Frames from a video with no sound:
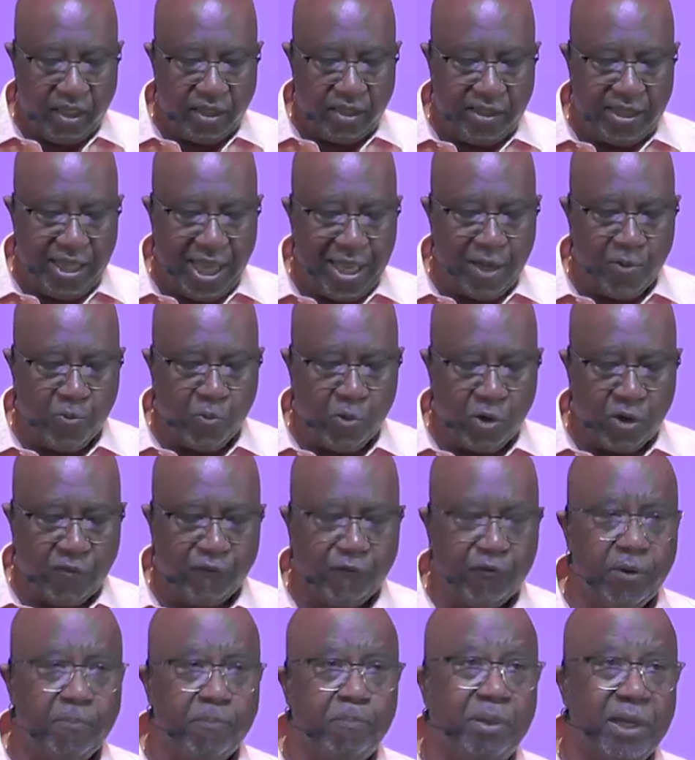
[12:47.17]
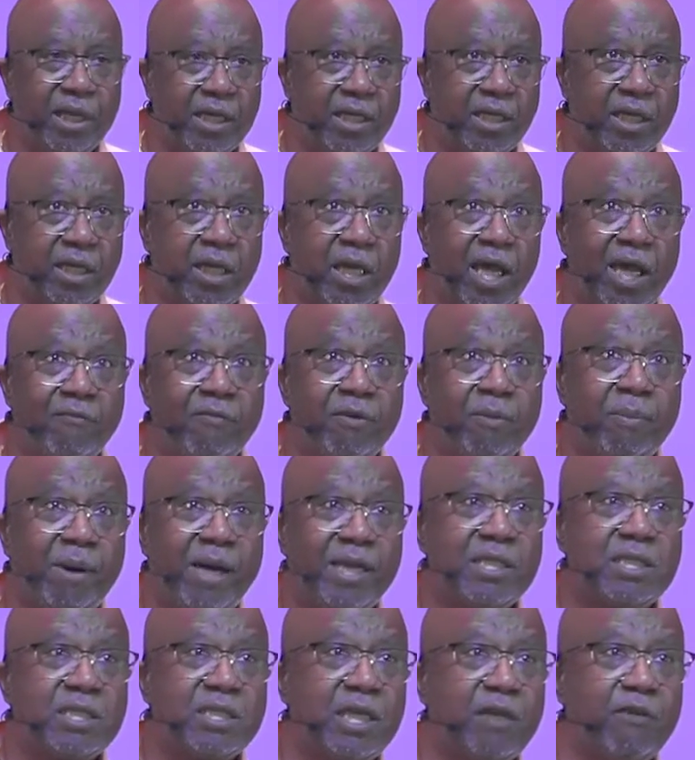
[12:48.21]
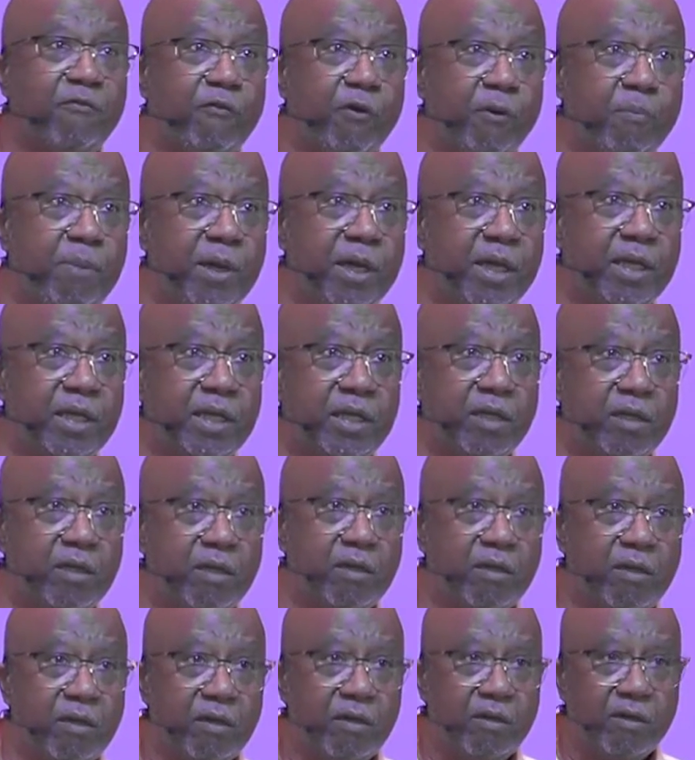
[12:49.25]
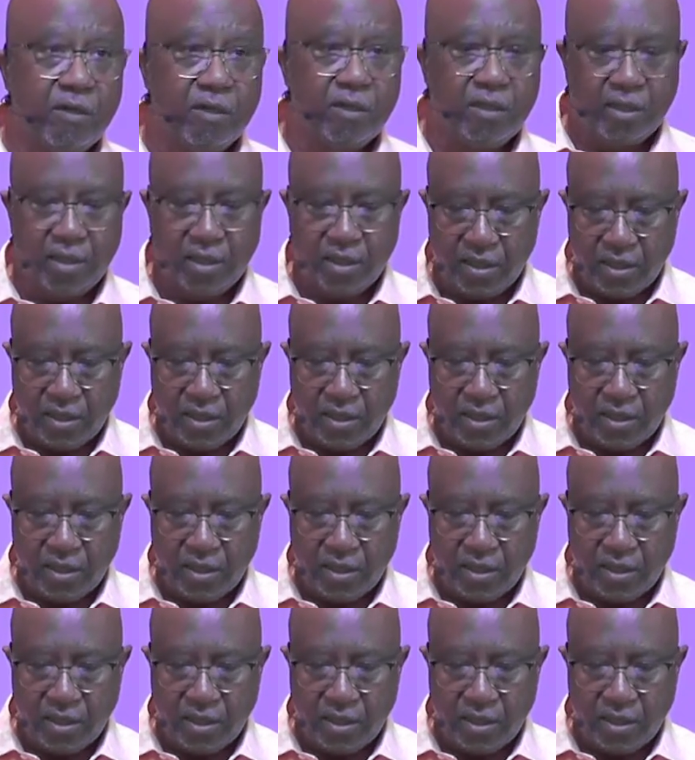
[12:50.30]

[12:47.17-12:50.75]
they were forbidden, everybody say forbidden, forbidden.